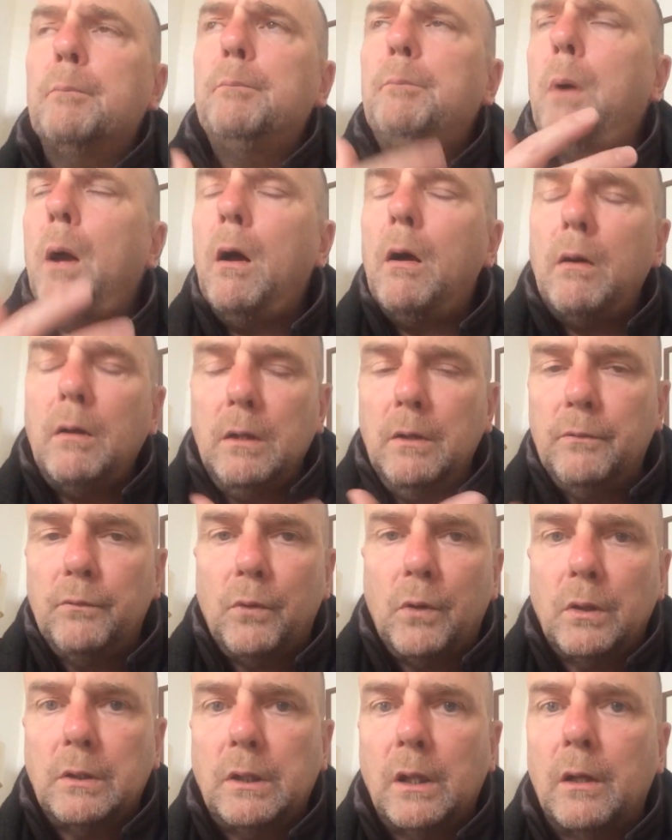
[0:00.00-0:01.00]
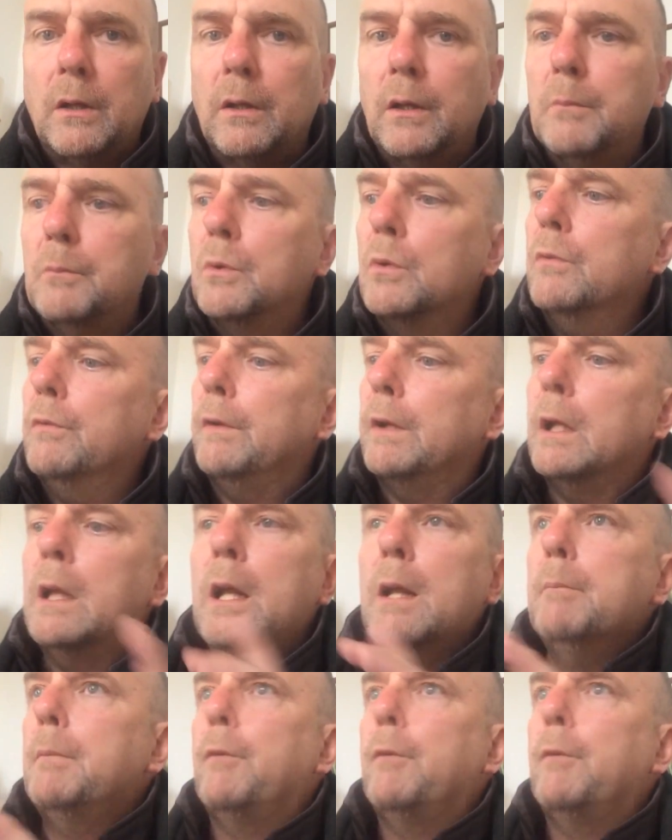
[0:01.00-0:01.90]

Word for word: a pile of work done in a movie